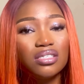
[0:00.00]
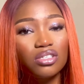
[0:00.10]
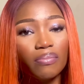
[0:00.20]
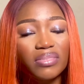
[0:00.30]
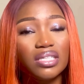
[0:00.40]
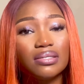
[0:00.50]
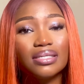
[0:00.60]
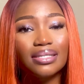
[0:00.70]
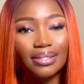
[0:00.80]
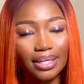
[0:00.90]
something to
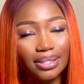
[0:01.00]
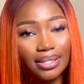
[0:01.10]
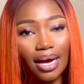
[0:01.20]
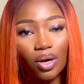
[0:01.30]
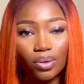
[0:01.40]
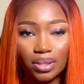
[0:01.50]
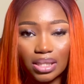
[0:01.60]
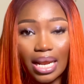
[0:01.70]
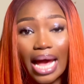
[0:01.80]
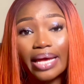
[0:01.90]
set that
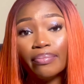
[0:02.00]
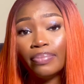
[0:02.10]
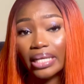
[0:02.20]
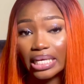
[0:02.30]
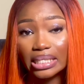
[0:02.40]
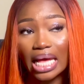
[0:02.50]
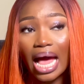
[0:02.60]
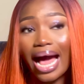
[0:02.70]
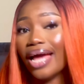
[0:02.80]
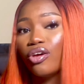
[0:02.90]
concealer in place,
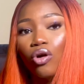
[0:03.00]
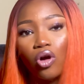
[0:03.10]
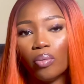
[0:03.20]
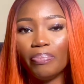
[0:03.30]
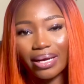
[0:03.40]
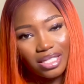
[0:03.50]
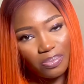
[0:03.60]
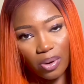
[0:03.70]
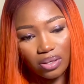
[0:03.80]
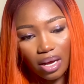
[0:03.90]
and your
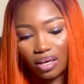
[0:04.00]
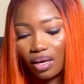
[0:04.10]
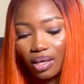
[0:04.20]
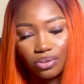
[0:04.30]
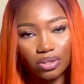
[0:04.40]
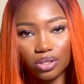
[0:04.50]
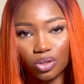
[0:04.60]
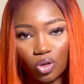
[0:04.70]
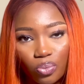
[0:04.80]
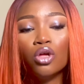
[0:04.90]
compact powder, it can't do the
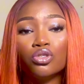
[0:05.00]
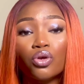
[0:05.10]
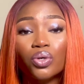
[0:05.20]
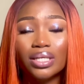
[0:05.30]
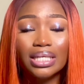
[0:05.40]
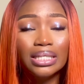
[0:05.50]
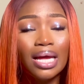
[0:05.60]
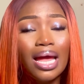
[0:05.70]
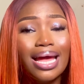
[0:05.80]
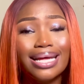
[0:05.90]
job. So you
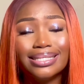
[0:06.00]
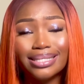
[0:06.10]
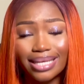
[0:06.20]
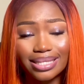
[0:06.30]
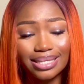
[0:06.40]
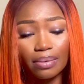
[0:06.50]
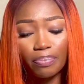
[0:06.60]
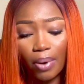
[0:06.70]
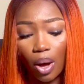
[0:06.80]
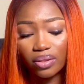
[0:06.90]
need a
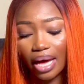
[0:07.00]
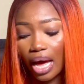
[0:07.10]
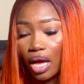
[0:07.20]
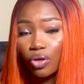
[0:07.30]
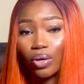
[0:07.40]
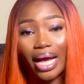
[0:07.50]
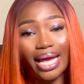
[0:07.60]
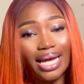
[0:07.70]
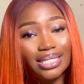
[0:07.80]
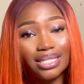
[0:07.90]
setting powder. You
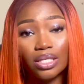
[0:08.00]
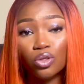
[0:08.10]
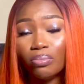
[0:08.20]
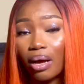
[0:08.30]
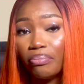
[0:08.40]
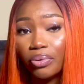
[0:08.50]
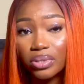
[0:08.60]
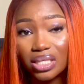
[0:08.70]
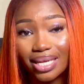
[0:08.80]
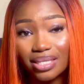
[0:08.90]
can get the Nuban
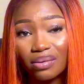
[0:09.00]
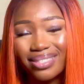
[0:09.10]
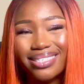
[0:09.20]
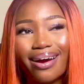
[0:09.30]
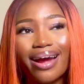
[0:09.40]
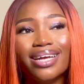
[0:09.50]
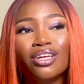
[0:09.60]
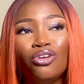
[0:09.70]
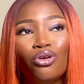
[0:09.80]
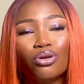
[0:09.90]
Beauty setting. There are a
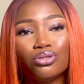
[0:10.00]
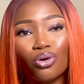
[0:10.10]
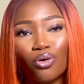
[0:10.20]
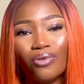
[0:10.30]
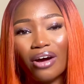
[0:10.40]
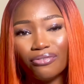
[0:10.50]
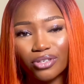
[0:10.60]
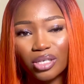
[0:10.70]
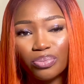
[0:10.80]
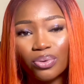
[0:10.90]
lot of
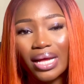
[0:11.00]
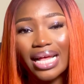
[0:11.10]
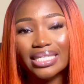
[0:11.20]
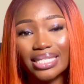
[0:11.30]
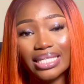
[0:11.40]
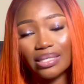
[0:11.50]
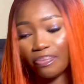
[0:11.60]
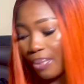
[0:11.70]
affordable setting